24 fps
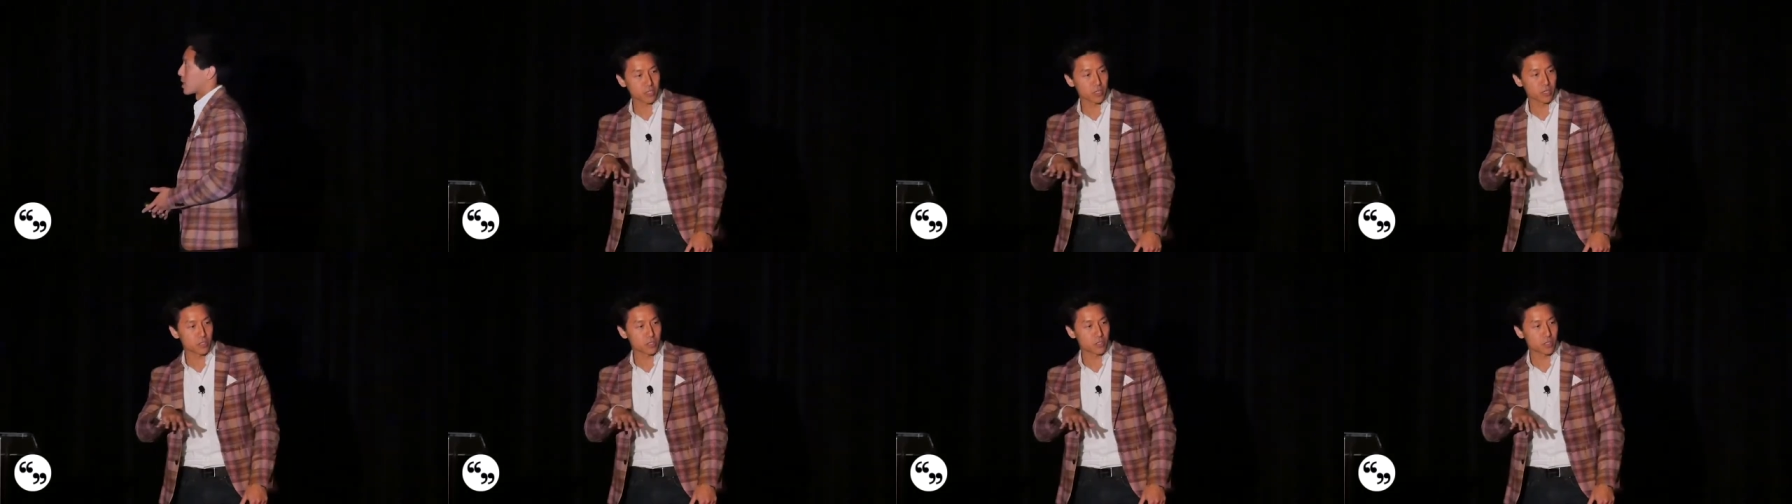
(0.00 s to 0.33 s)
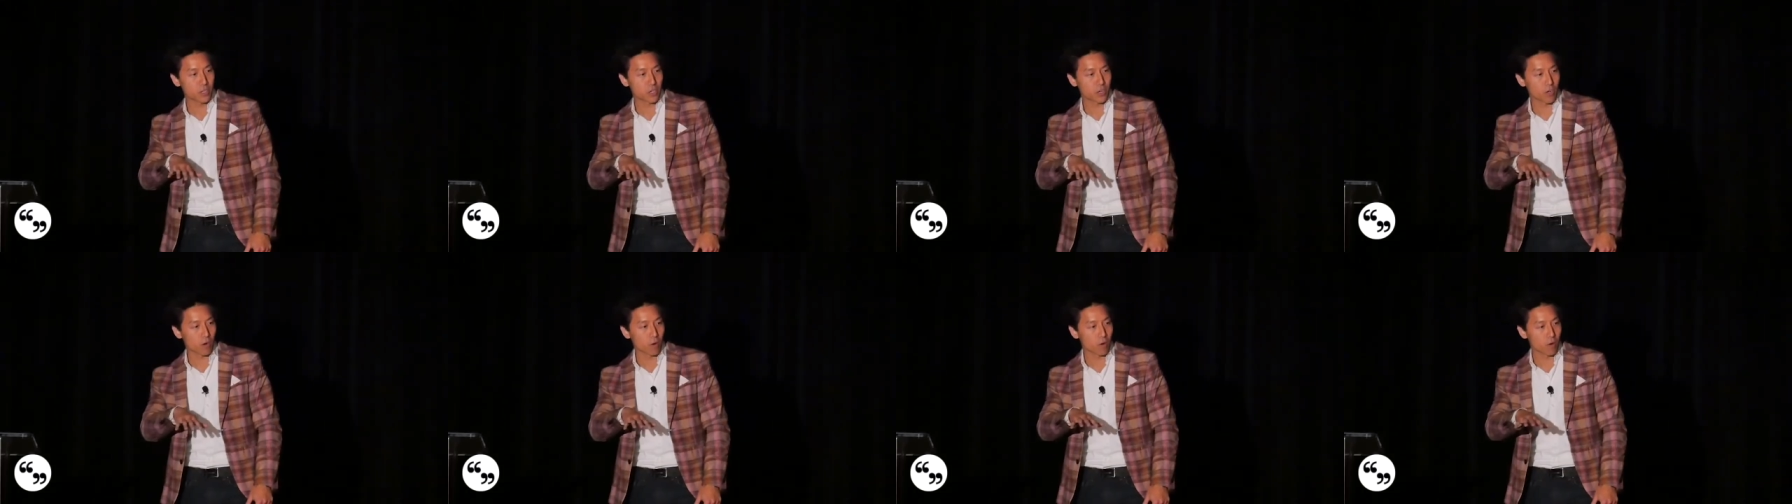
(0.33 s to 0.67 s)
Let's
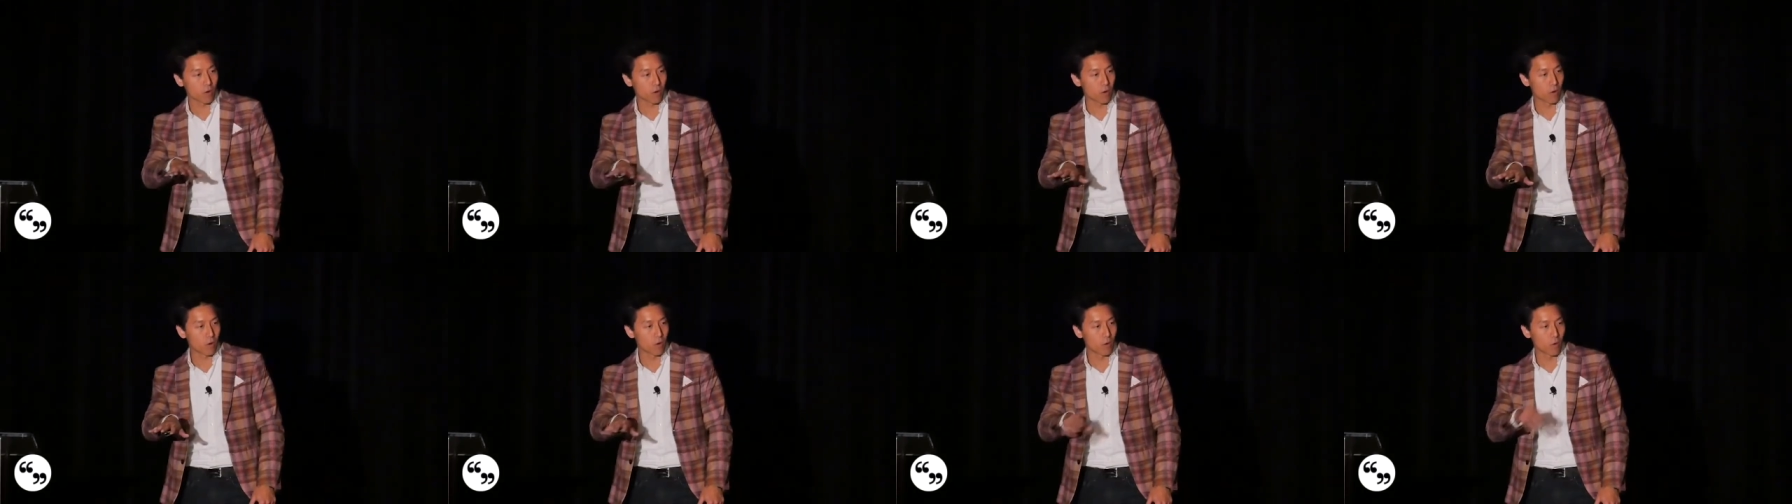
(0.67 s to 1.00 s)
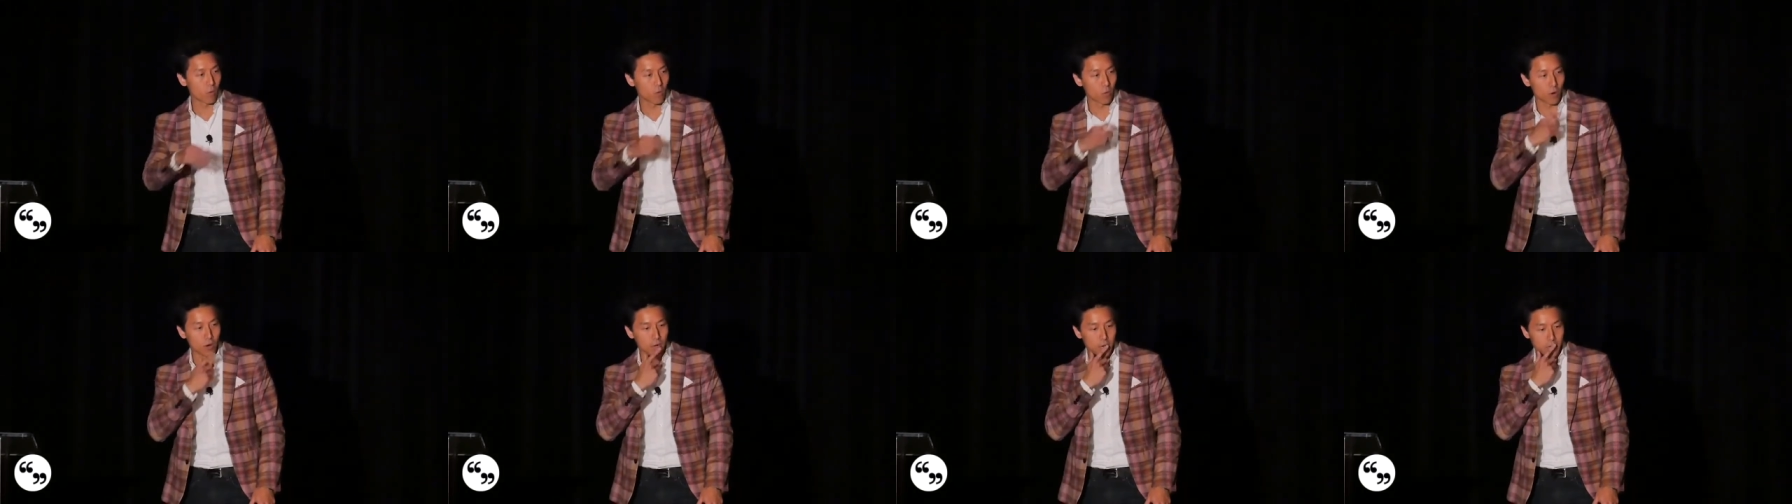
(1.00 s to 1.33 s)
consider
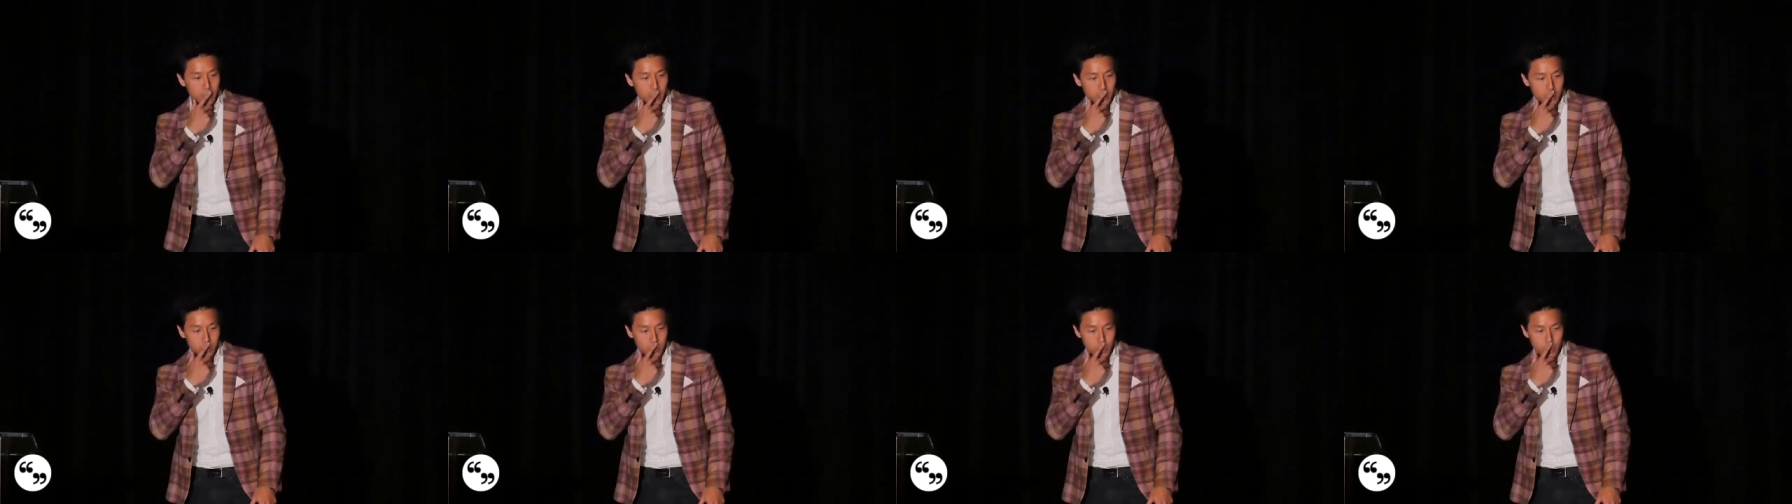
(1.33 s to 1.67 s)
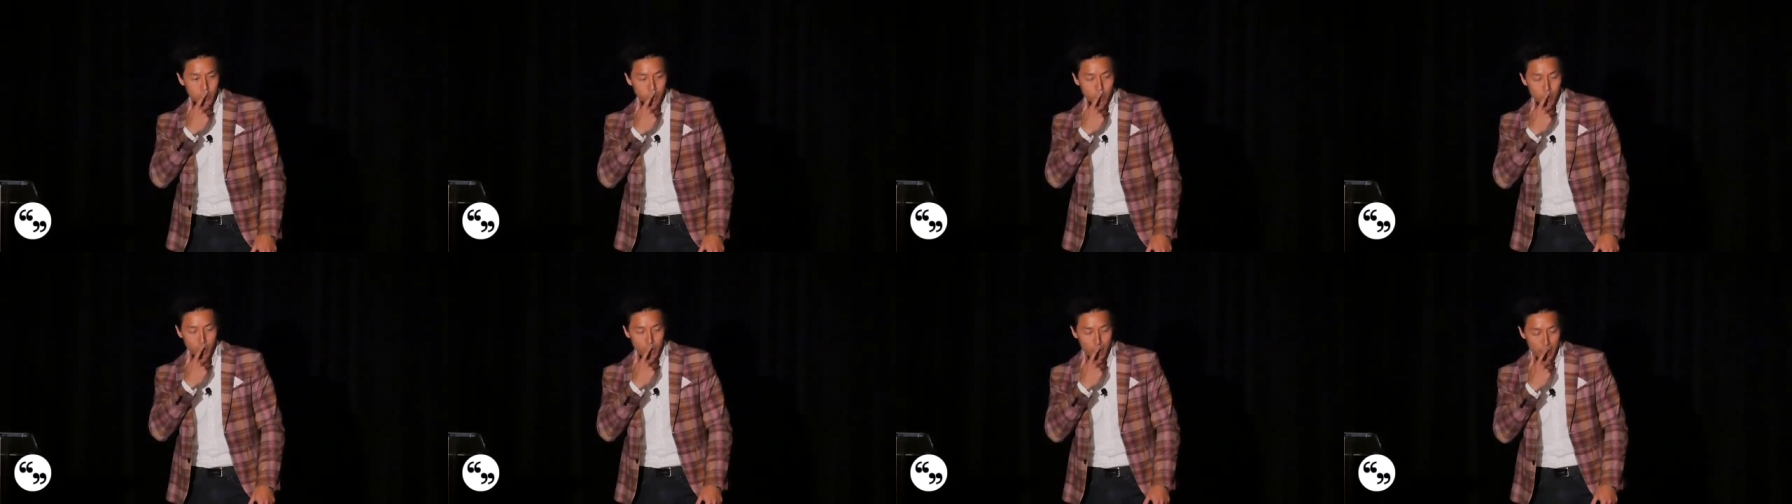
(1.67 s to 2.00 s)
we're in a
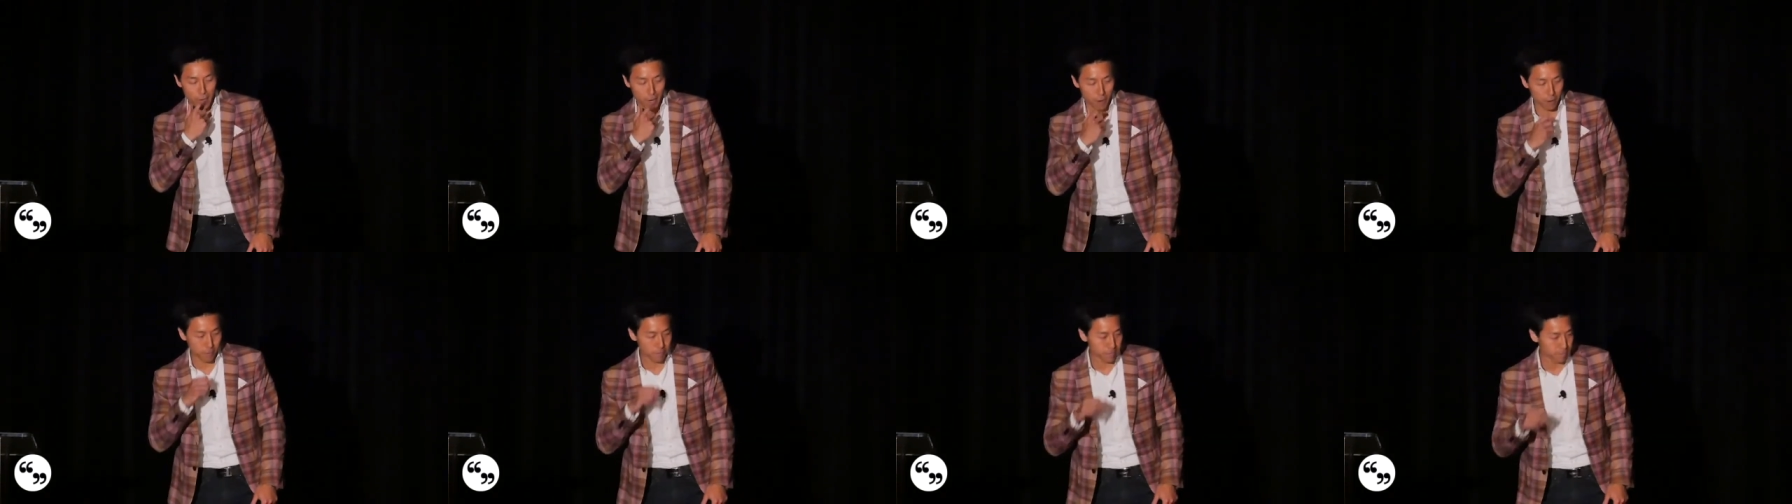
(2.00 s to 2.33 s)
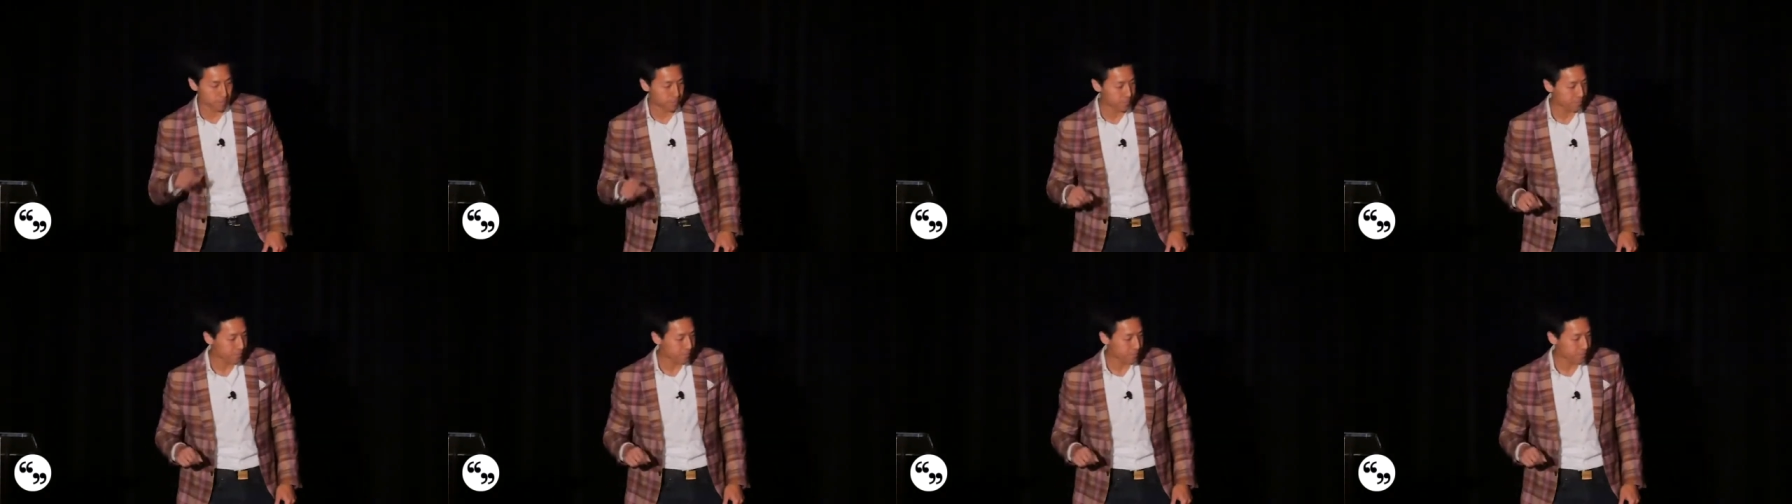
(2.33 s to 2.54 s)
dealership right now,